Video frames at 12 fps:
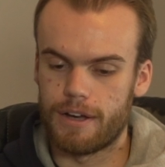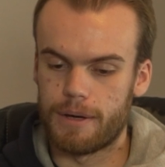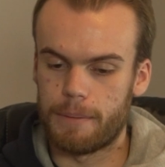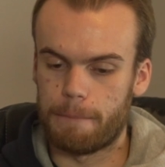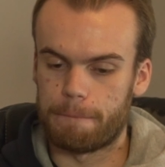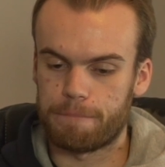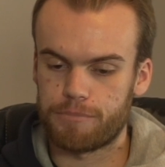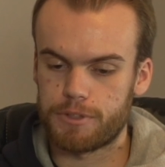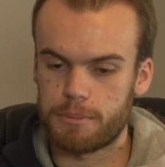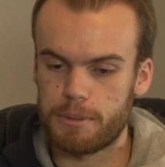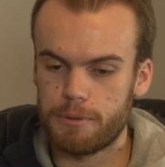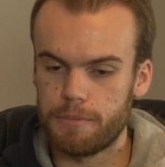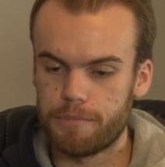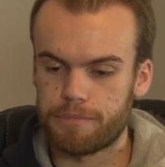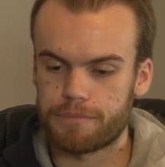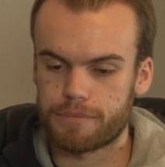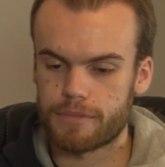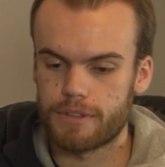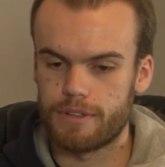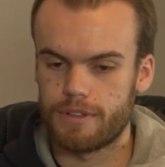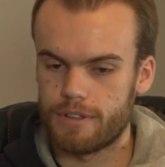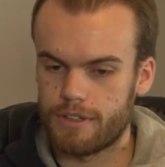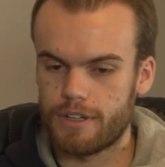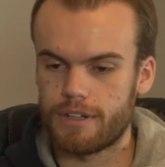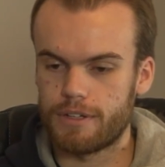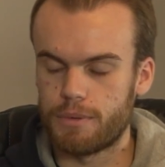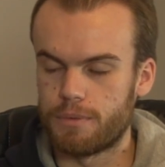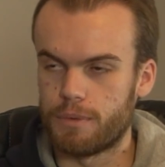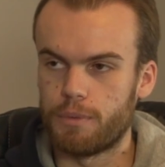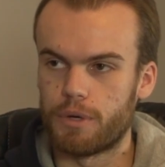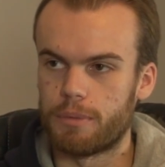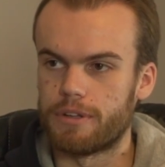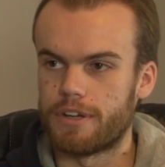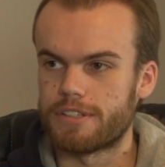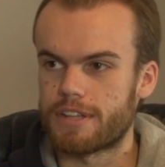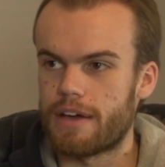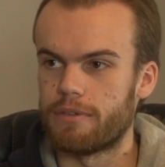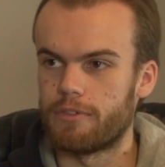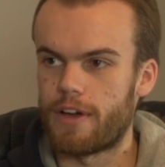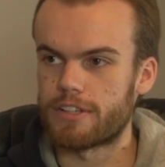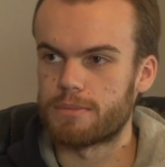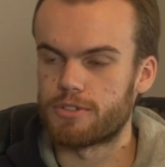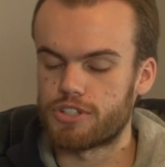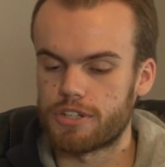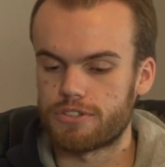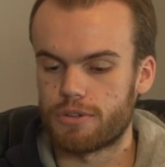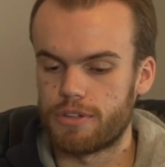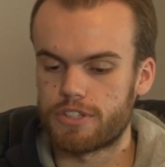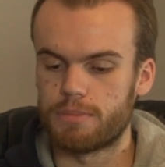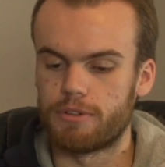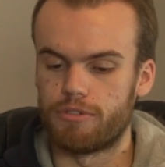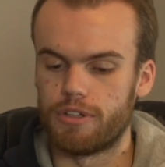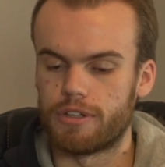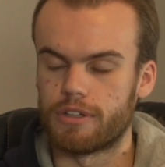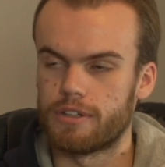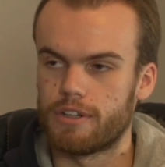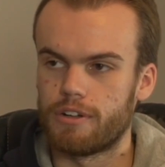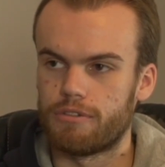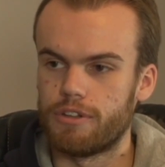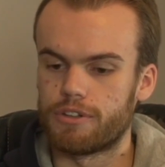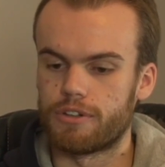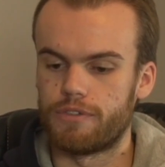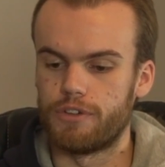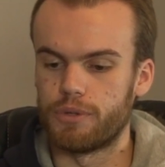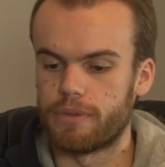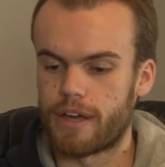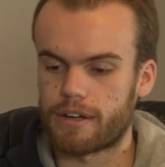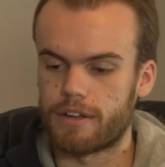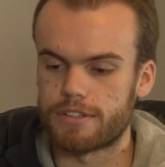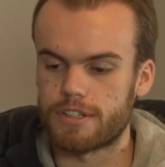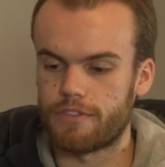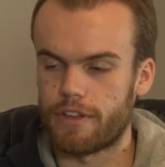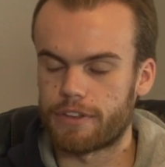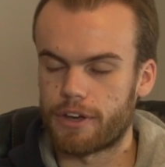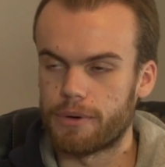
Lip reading: to people, it would have been nice to have a faster machine. So this will be really, really good for doing that kind of stuff on the